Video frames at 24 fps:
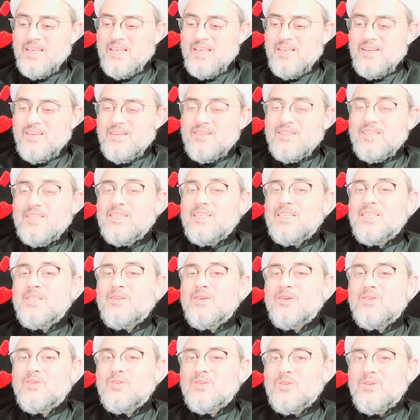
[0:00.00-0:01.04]
Did he
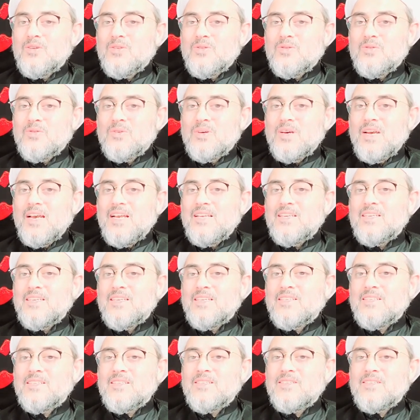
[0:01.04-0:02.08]
not know?
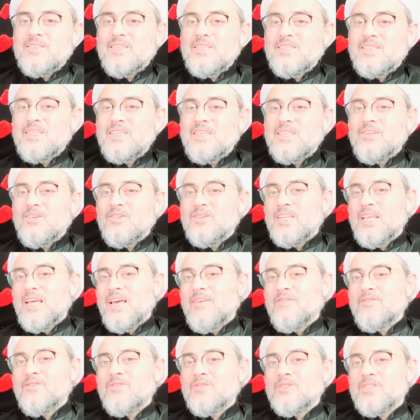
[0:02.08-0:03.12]
Does he not
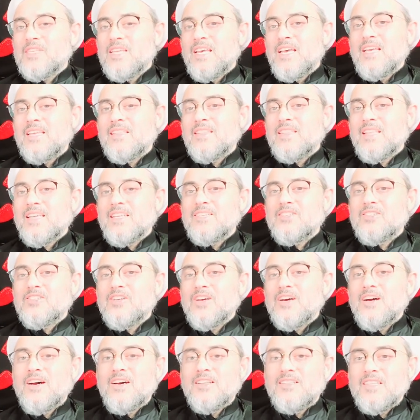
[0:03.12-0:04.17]
have to sign that
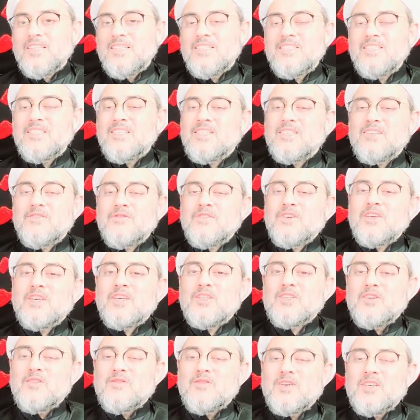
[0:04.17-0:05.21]
shahadat certificate
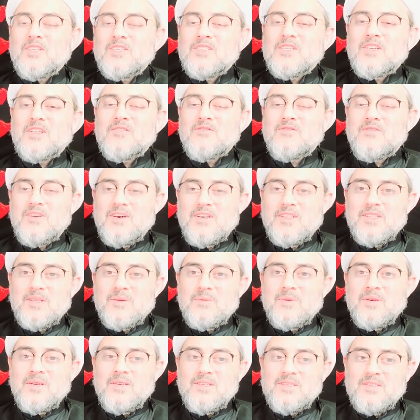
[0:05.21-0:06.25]
of Hazrat
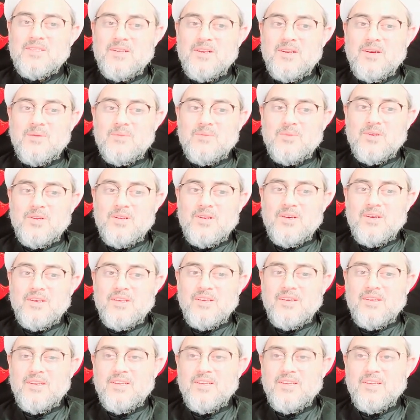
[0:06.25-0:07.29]
Fatima salamullahi
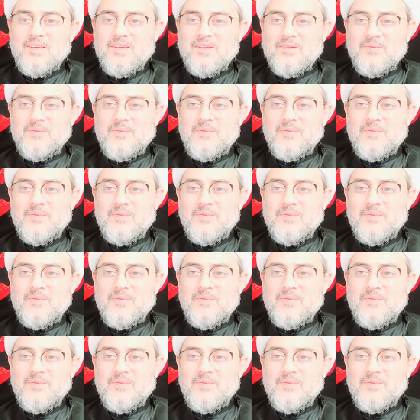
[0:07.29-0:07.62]
alayha?